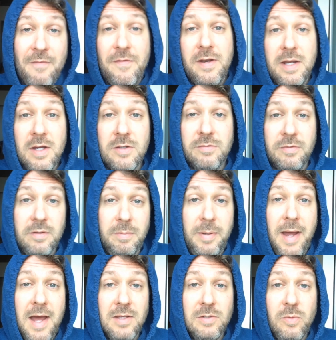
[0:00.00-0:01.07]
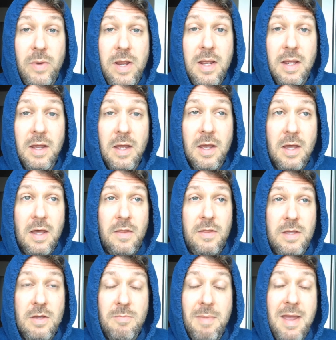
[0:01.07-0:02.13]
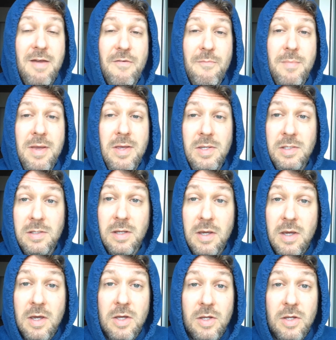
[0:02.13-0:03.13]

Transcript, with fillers: of my videos for the past week that you may have missed.